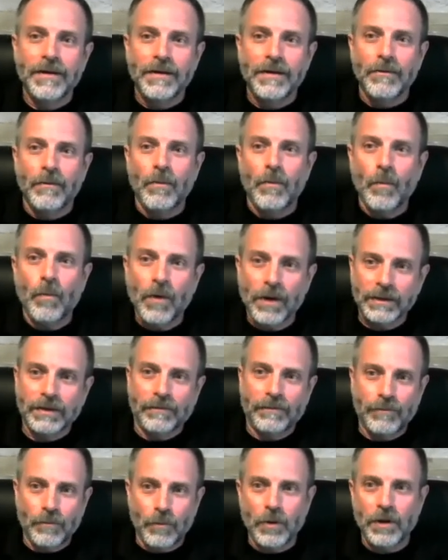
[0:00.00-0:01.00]
what the
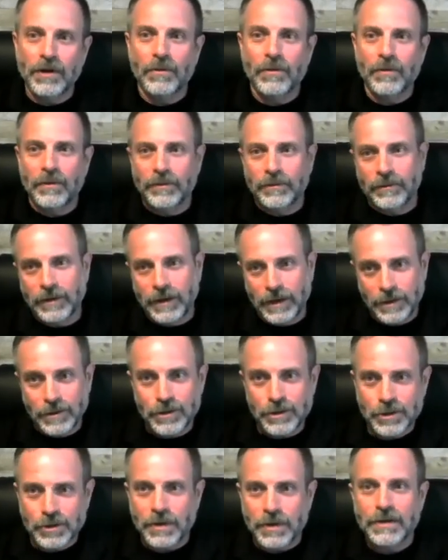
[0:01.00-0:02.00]
foil
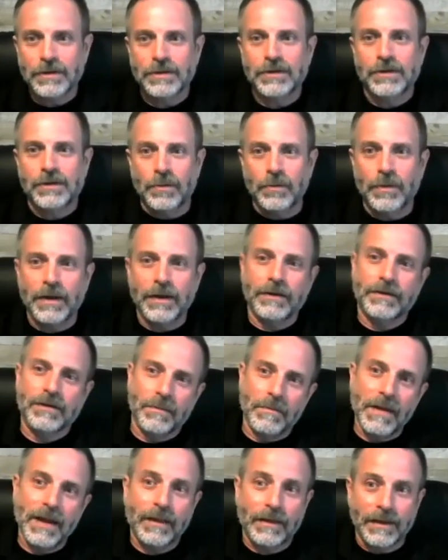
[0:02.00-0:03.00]
industry is doing to
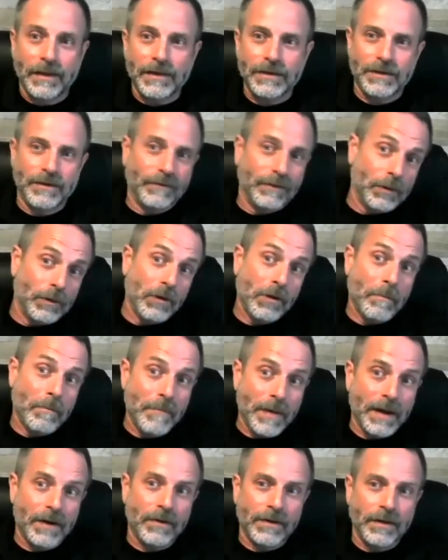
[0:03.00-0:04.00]
make things even look
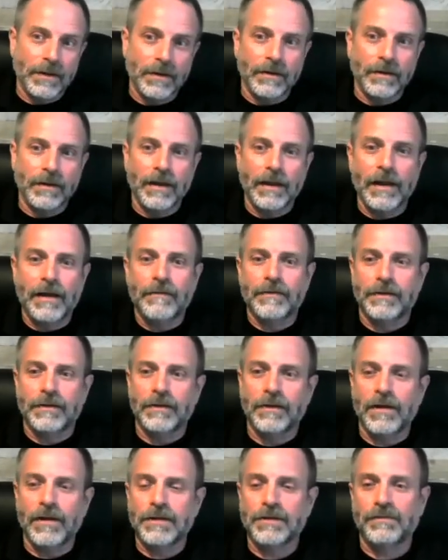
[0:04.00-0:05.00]
better than they have in
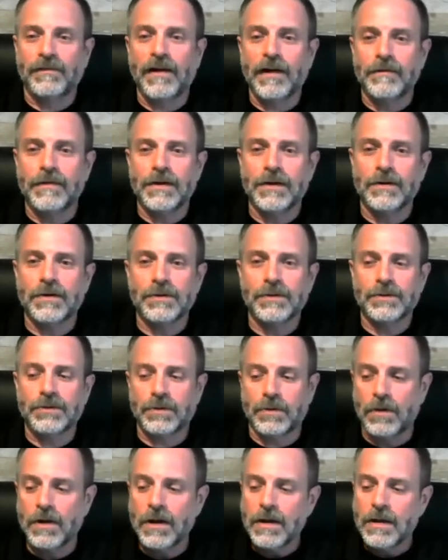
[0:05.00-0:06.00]
the last 5 years.
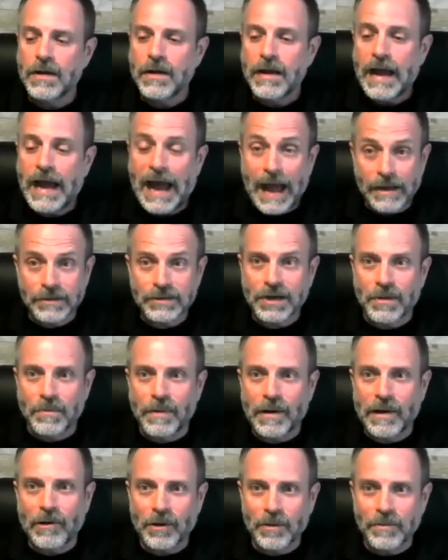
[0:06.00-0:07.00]
So ask
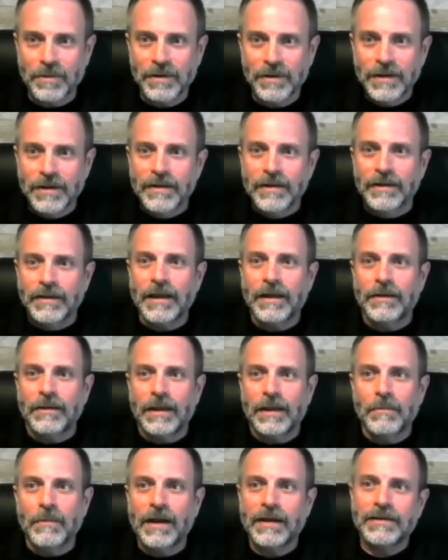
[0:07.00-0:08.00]
about them.
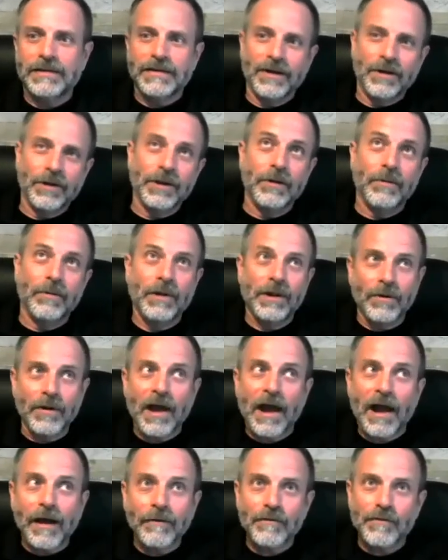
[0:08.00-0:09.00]
They might tell you we don't
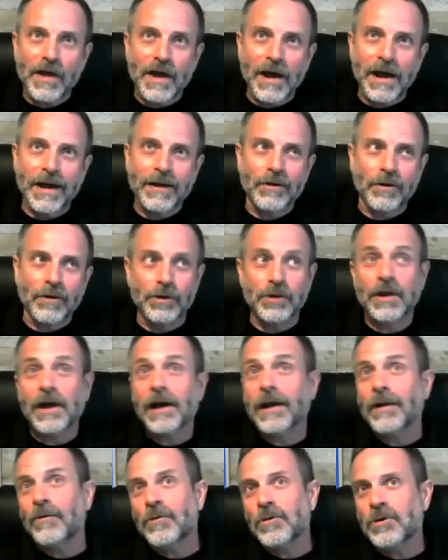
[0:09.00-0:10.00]
have that, or you
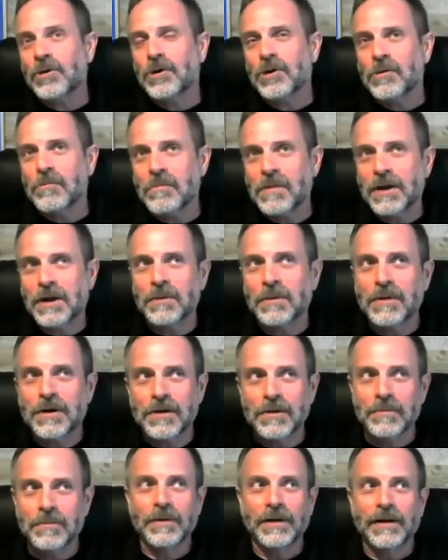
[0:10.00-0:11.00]
got to order a
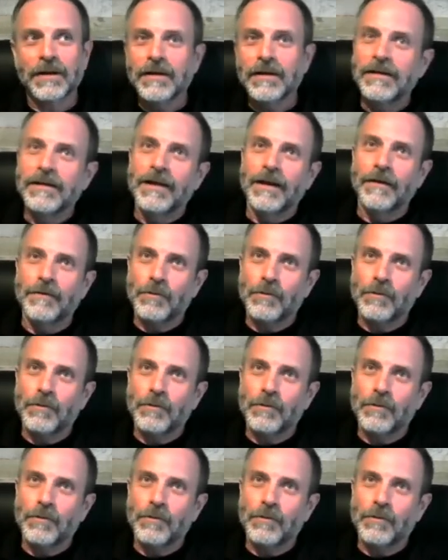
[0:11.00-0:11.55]
minimum. But if you're